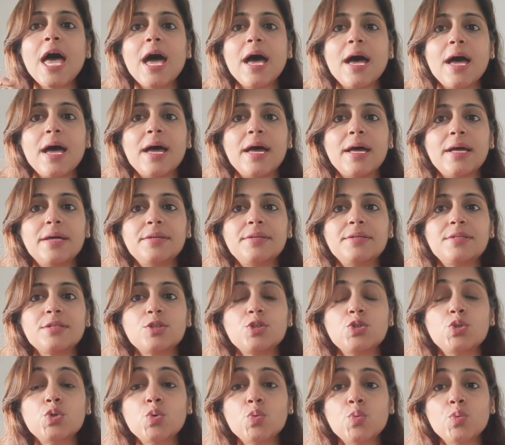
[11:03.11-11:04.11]
and
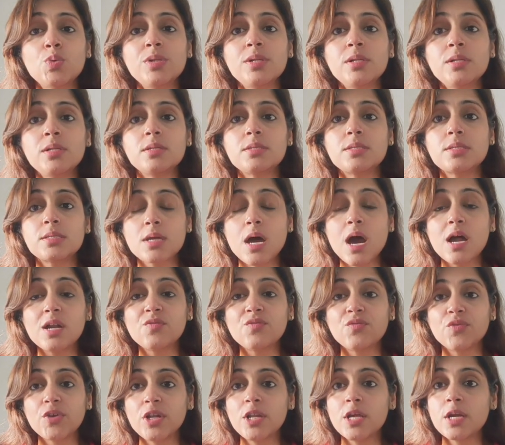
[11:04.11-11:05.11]
you will start
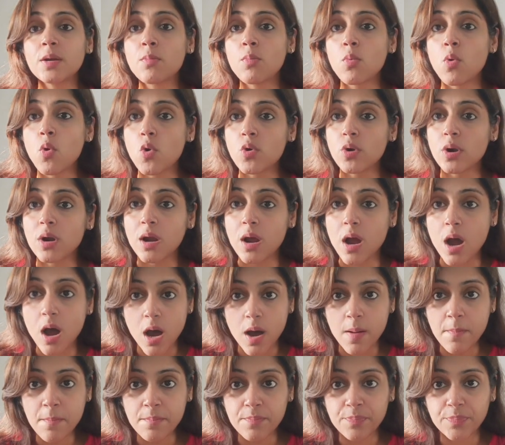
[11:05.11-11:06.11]
feeling more
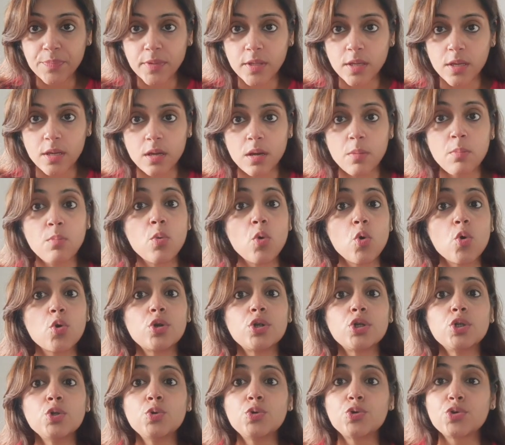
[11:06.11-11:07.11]
calm, a more
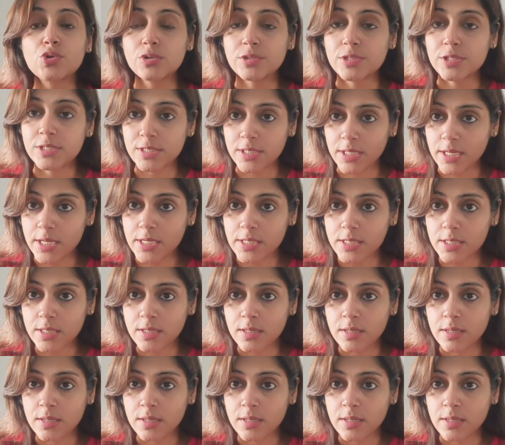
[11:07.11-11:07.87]
neutral state.